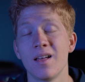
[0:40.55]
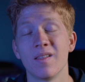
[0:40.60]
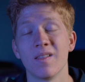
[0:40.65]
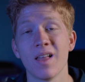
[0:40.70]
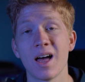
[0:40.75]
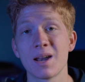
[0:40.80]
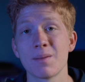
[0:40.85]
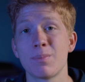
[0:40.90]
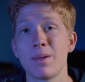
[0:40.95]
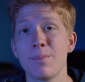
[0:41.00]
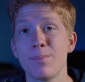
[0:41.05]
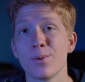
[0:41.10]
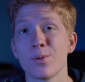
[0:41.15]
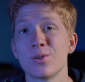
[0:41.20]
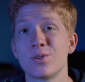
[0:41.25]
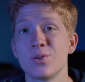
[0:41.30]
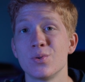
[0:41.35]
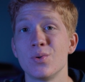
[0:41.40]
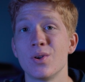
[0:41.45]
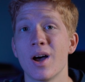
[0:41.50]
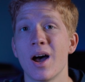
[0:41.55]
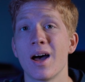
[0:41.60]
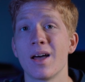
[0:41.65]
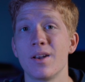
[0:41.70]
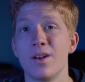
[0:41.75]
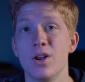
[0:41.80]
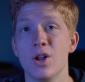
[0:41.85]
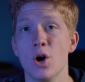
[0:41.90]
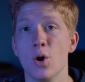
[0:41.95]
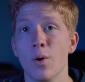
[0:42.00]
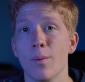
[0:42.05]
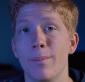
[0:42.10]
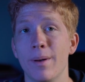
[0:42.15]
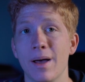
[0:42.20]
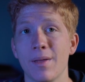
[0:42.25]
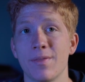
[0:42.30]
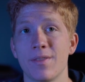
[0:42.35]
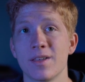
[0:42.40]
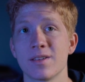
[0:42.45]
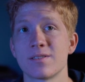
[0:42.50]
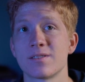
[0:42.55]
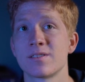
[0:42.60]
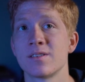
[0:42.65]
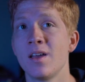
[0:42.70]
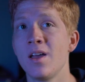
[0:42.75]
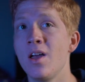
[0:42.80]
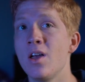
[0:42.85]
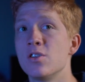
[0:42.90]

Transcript: A lot of people do not know about this.